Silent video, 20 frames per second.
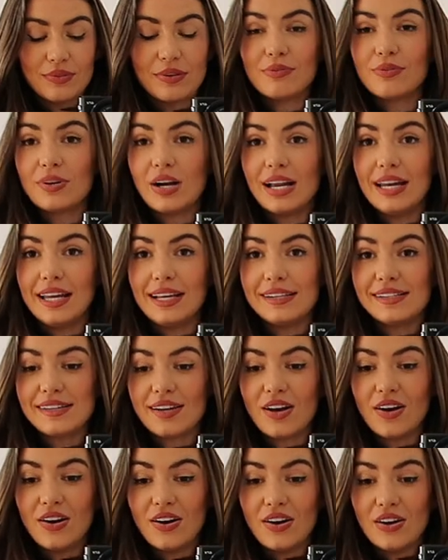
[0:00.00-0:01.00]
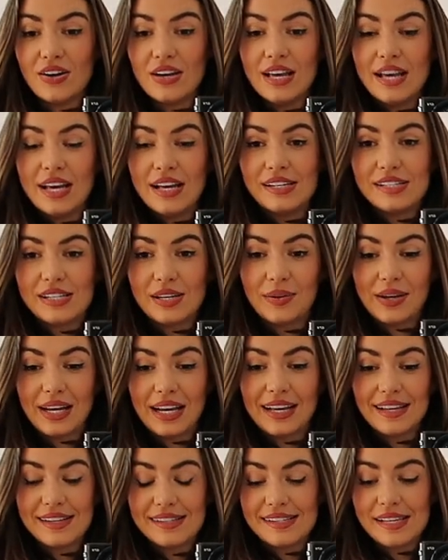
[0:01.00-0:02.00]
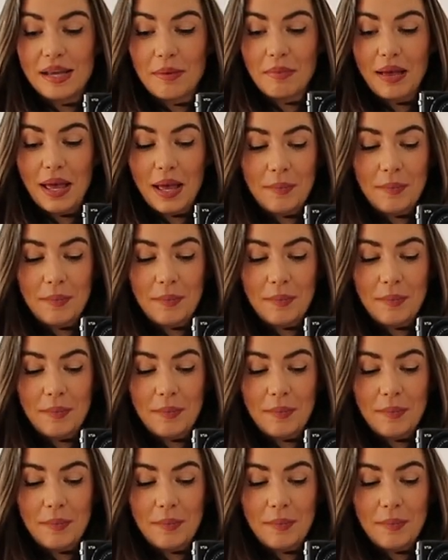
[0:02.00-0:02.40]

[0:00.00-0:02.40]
River Island are doing some